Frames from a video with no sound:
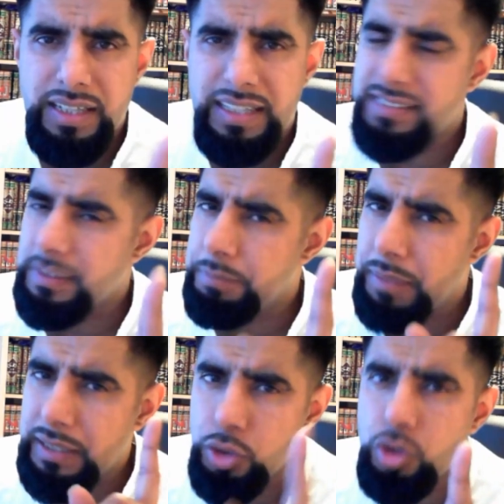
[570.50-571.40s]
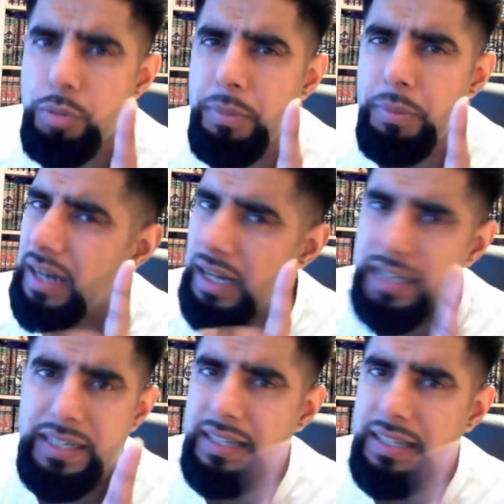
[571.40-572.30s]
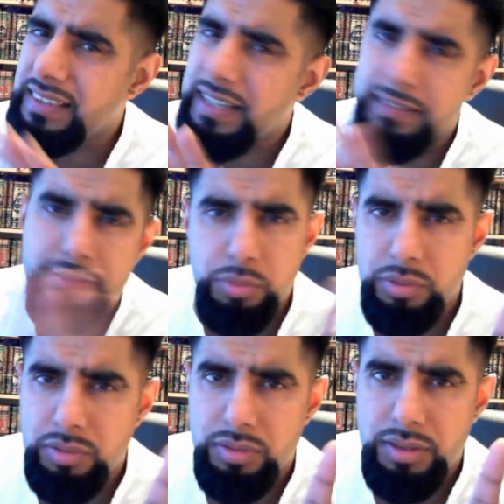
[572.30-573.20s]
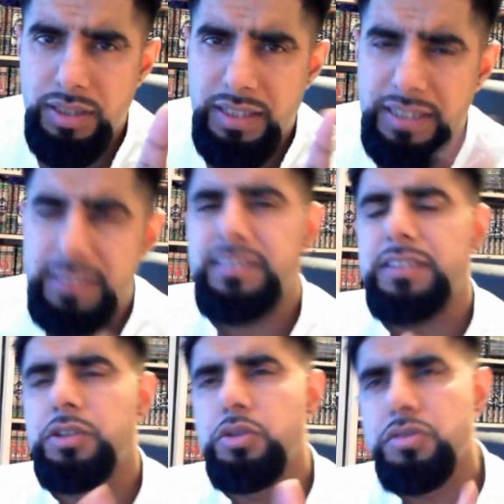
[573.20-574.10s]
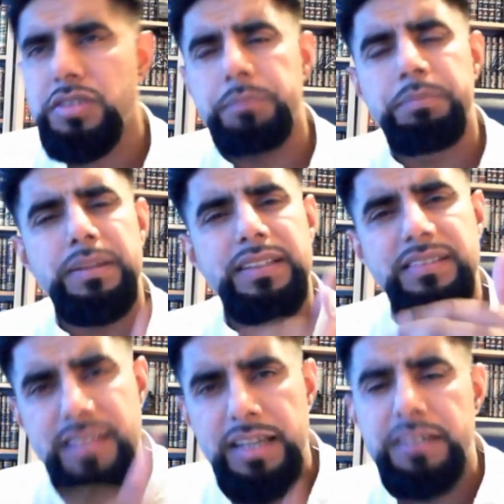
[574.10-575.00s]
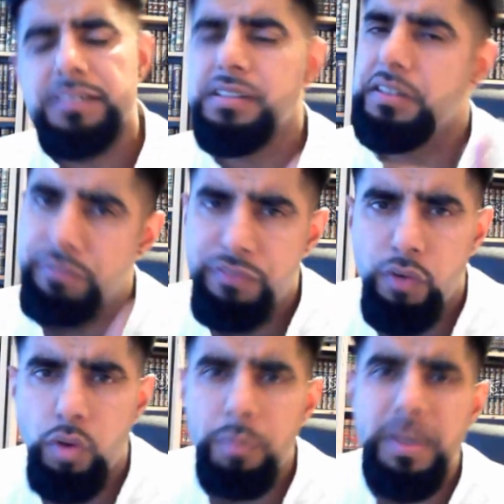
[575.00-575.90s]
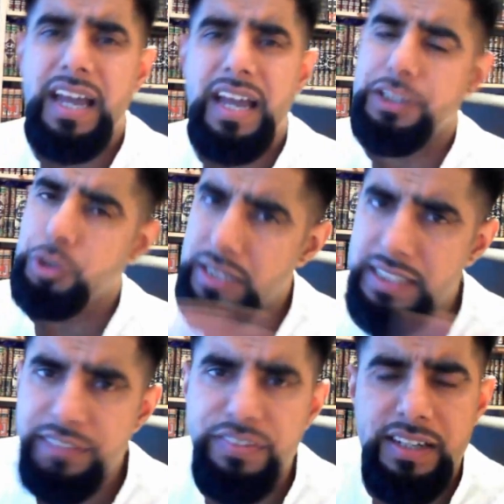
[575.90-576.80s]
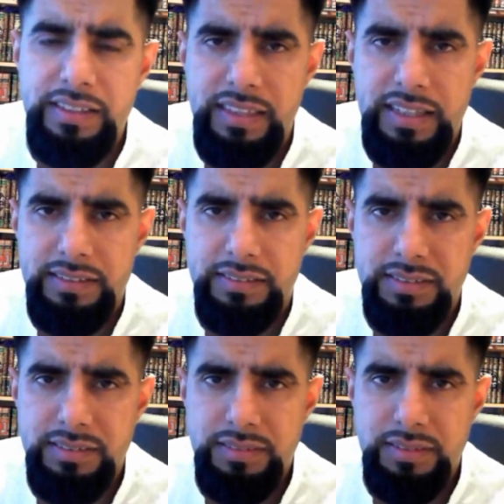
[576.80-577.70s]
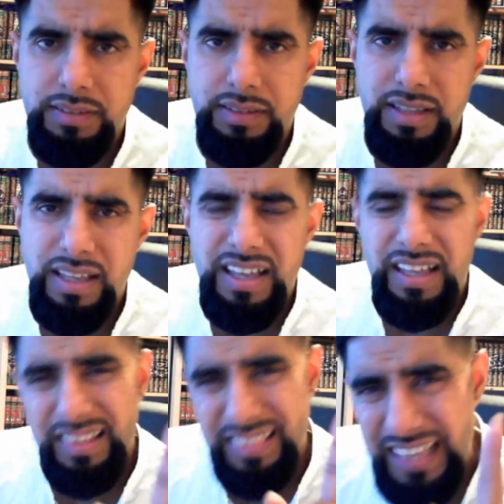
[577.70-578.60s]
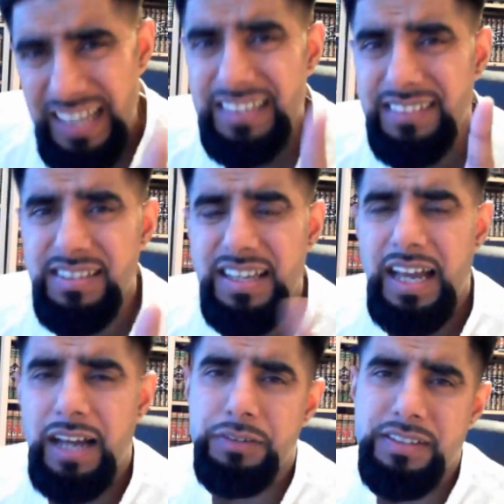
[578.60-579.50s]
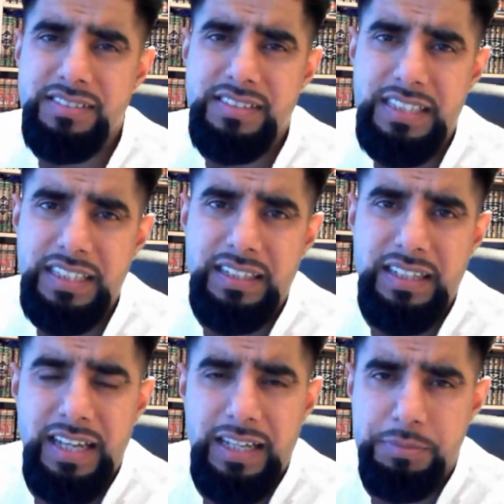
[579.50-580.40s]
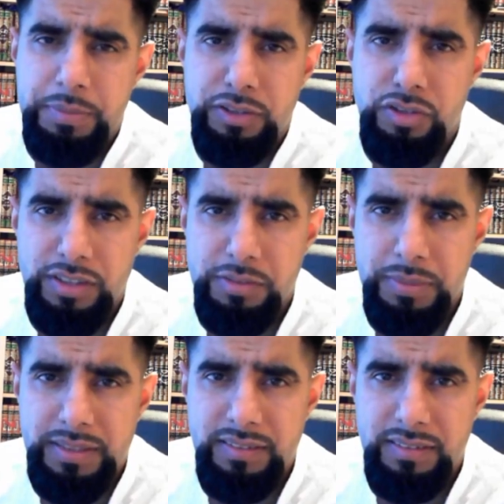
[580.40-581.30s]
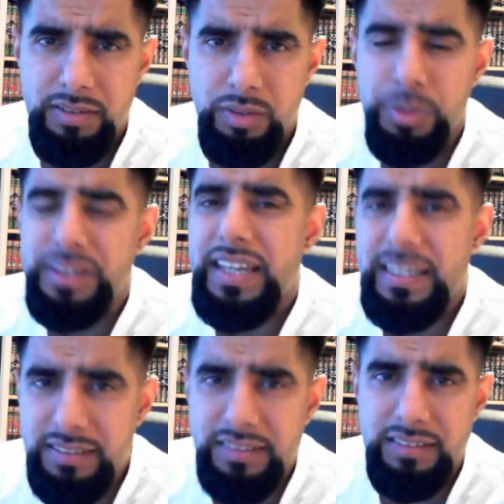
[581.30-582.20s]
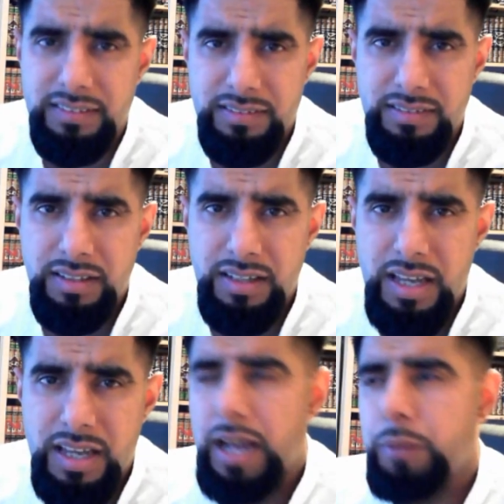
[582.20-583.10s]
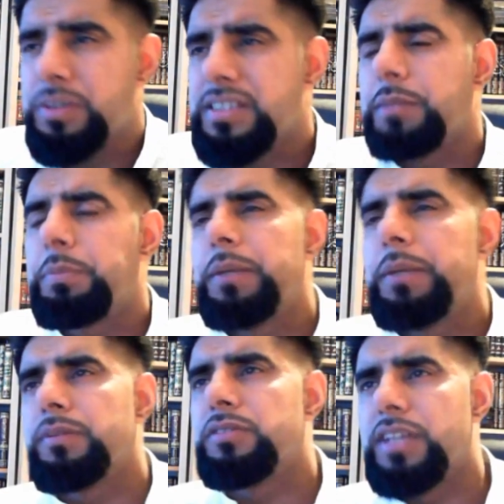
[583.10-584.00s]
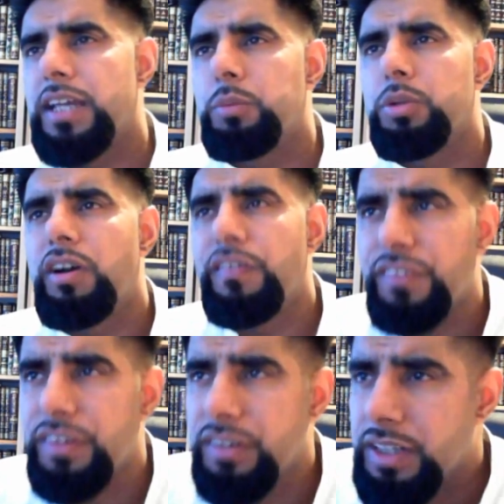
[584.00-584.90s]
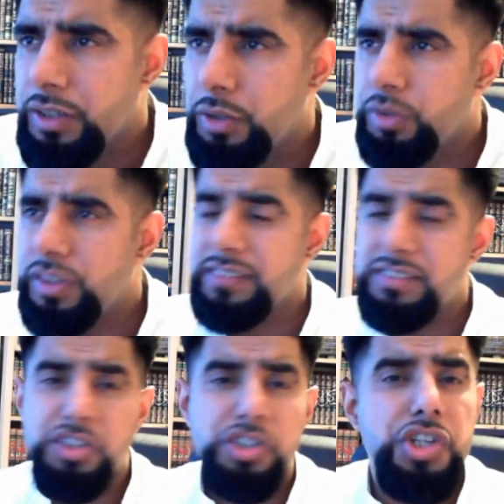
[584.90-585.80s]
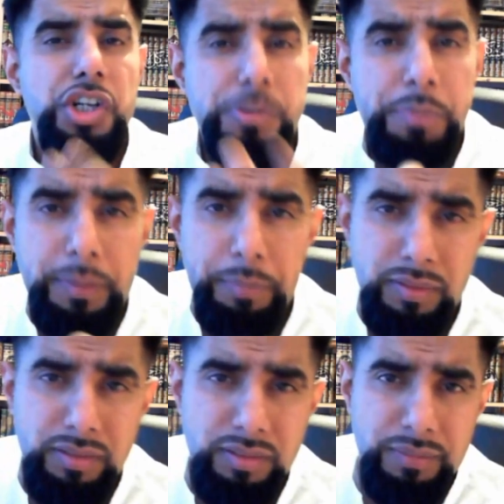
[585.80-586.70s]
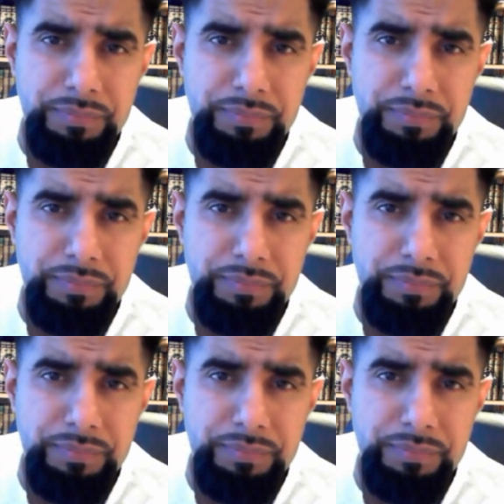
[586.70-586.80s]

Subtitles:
He said, Bal yukhbar anha, that's all. He said, you simply state and inform and you leave it at that. That is how this deen has been transmitted, with etiquettes. And we see people today will often do things as judge people.